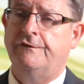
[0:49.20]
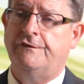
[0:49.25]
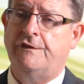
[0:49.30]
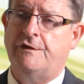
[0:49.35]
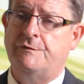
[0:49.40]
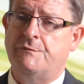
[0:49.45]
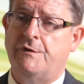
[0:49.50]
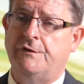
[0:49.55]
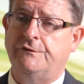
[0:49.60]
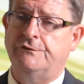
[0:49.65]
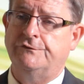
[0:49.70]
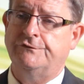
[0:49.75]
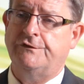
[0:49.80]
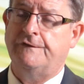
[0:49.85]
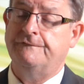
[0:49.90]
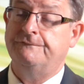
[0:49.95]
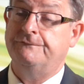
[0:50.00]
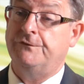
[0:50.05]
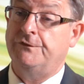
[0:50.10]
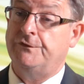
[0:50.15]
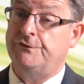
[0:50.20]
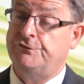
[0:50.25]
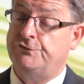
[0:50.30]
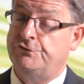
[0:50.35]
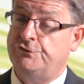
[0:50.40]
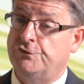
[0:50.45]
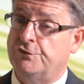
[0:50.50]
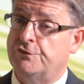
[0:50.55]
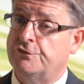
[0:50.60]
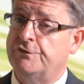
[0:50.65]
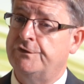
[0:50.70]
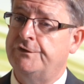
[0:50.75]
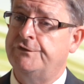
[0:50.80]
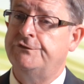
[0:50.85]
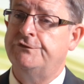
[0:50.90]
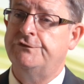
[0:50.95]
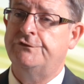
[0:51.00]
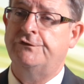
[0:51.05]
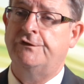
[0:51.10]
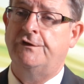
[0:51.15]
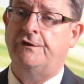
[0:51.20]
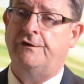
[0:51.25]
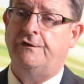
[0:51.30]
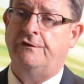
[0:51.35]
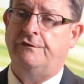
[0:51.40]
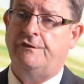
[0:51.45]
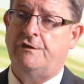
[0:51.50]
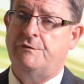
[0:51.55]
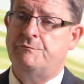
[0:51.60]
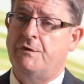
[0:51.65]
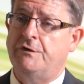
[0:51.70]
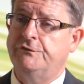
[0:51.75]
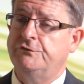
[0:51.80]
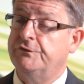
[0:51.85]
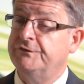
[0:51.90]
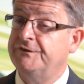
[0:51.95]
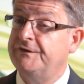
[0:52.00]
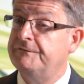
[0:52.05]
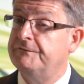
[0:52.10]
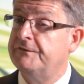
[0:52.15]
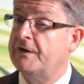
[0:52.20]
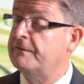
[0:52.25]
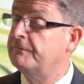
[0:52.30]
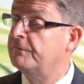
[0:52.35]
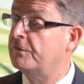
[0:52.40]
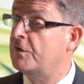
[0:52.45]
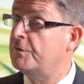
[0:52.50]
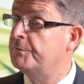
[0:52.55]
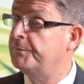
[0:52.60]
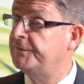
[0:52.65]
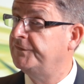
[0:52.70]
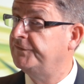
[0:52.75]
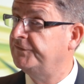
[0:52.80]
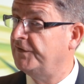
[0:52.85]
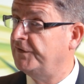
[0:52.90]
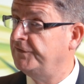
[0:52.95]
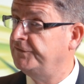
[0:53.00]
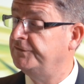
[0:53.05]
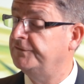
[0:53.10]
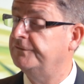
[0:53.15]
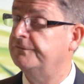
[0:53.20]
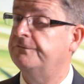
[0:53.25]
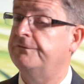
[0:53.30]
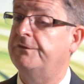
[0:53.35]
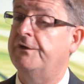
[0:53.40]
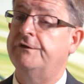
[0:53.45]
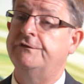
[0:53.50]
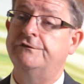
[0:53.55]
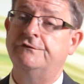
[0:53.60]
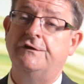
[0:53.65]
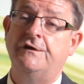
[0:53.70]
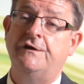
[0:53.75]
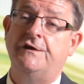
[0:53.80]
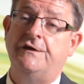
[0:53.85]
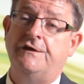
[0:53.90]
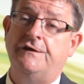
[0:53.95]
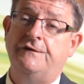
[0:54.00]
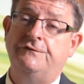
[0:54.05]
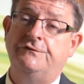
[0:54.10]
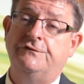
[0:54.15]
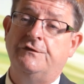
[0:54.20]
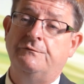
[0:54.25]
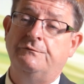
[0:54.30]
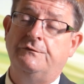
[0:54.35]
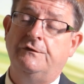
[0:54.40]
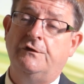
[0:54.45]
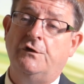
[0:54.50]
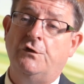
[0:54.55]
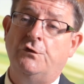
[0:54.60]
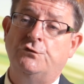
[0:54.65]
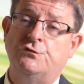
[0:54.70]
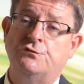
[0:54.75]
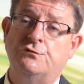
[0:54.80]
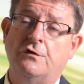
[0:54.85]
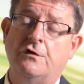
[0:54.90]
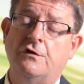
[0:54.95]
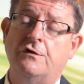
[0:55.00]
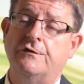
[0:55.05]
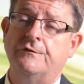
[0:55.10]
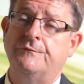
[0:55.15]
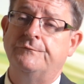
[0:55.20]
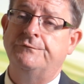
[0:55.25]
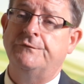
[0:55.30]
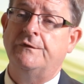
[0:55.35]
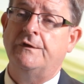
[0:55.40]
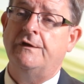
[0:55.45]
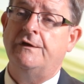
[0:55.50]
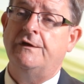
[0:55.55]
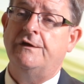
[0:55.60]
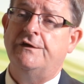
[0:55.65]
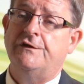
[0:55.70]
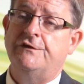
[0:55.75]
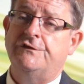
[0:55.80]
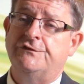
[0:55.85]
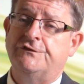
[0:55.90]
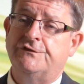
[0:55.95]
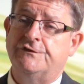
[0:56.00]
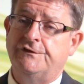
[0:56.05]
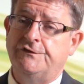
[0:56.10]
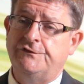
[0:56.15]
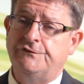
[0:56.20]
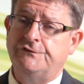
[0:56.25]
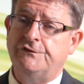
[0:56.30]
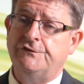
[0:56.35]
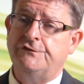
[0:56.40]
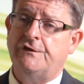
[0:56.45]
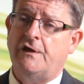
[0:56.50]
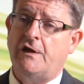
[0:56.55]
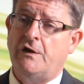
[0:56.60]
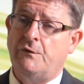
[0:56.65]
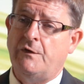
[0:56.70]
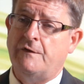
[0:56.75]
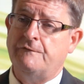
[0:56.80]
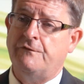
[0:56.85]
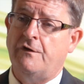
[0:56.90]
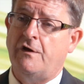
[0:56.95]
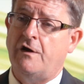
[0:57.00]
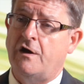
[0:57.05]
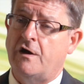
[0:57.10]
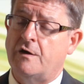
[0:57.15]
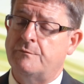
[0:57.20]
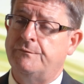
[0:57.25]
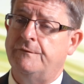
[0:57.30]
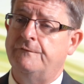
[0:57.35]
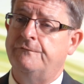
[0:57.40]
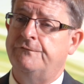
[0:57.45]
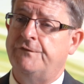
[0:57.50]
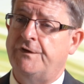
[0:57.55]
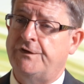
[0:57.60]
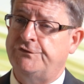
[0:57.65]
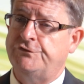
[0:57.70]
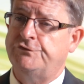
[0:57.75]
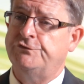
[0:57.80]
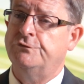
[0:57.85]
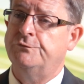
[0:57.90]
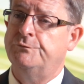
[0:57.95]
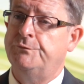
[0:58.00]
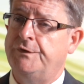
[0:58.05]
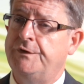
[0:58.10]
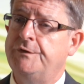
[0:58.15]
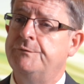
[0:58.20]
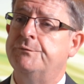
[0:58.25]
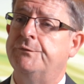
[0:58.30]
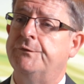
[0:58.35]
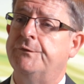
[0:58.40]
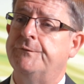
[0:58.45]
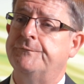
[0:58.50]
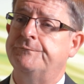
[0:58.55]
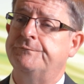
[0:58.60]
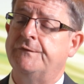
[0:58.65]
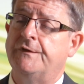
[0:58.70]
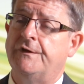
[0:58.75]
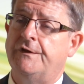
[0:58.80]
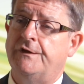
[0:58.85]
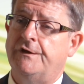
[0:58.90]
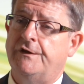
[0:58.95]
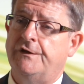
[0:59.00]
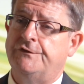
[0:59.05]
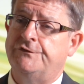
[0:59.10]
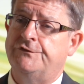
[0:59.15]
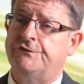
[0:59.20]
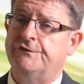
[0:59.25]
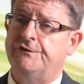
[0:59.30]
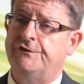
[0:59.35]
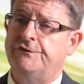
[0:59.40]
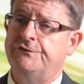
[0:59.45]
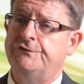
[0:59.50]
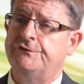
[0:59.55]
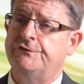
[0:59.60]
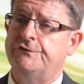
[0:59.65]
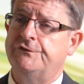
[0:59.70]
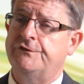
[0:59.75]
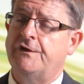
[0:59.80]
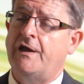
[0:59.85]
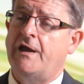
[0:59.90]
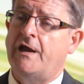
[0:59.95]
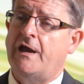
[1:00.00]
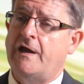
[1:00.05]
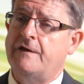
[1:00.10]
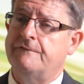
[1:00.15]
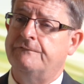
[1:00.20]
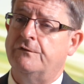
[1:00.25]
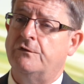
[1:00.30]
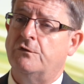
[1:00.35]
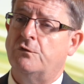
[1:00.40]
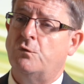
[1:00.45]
they might not have full insurance, they might not even have a compensation fund if something goes wrong. Solicitors, however, are professional people, and solicitors have